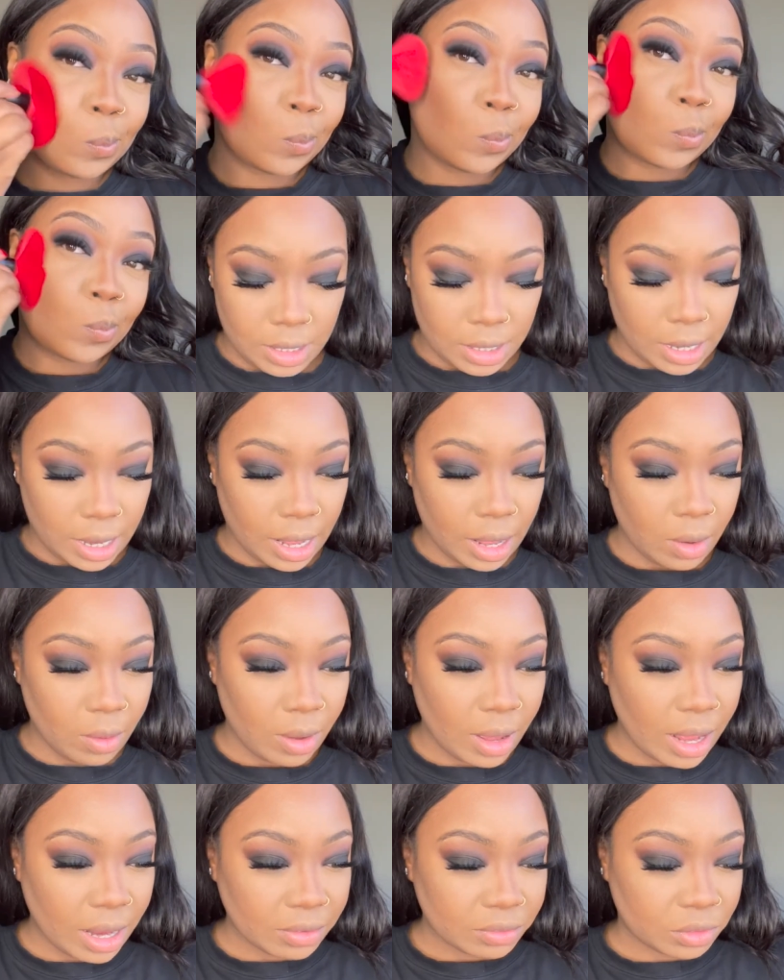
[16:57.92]
Now
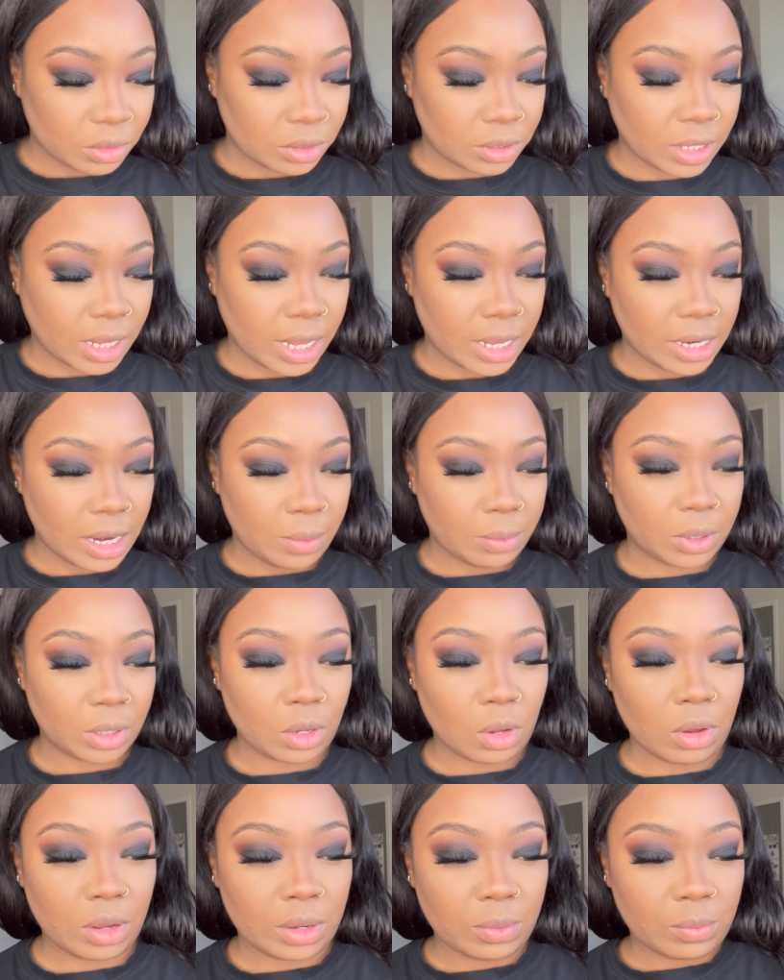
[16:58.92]
after that, I want to
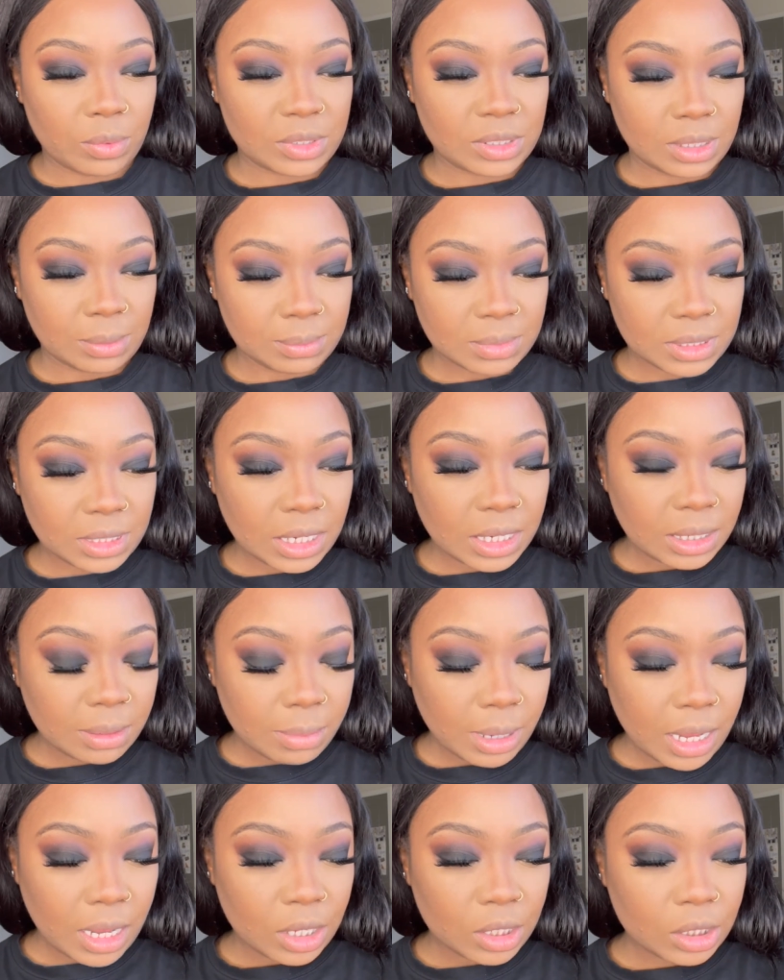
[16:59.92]
go in with some setting
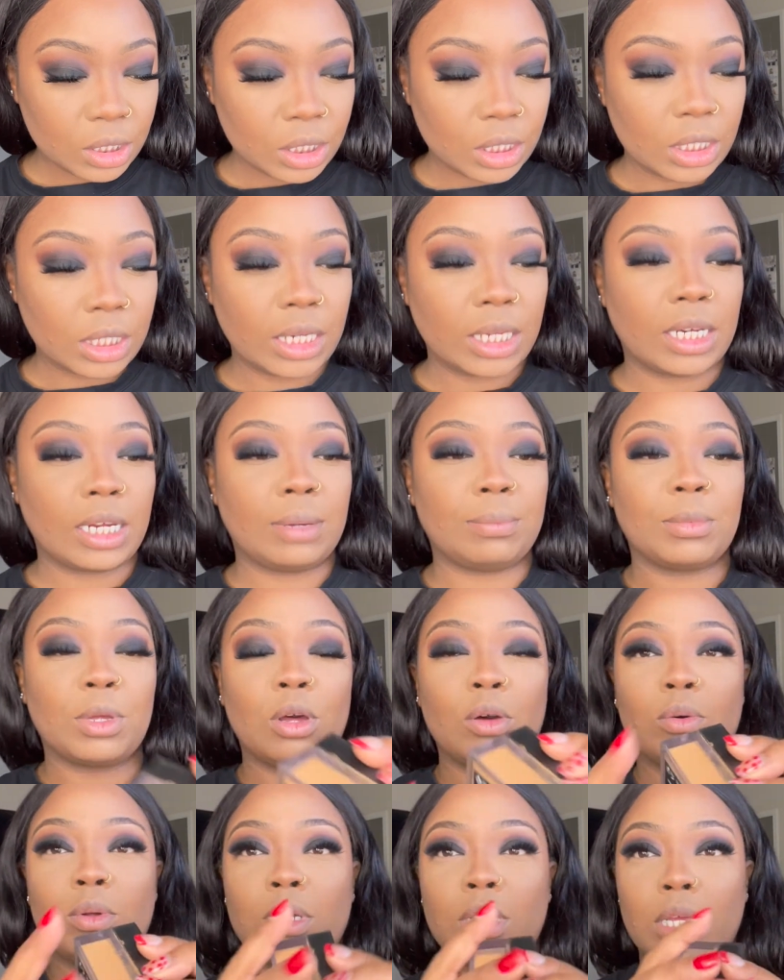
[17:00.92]
powder, and I'm
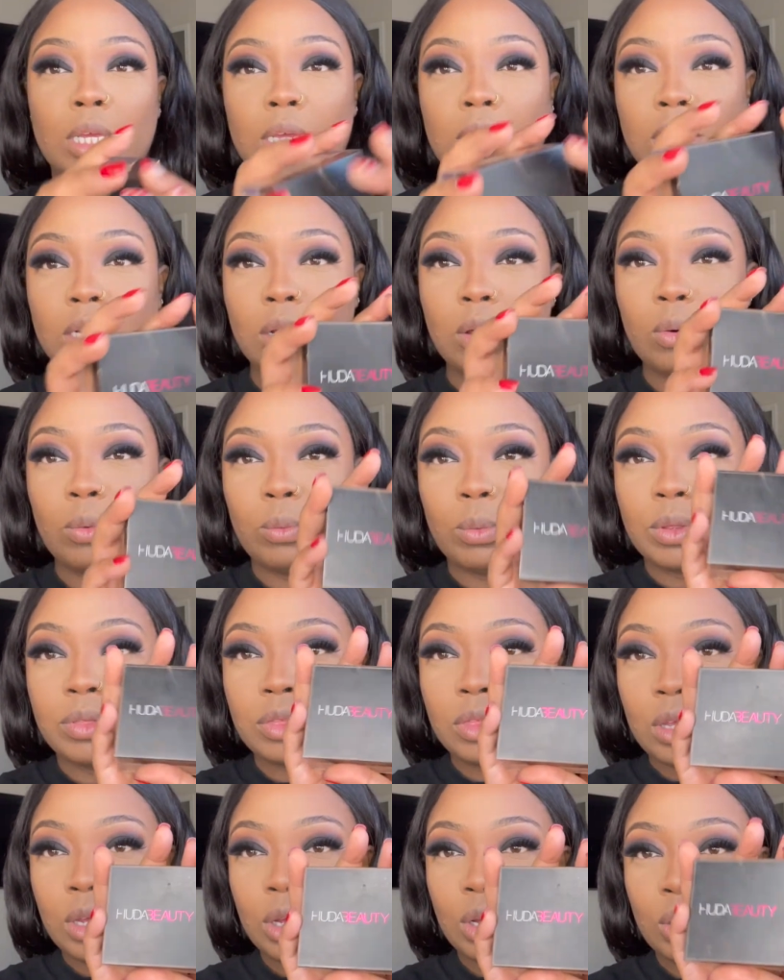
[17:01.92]
going in with the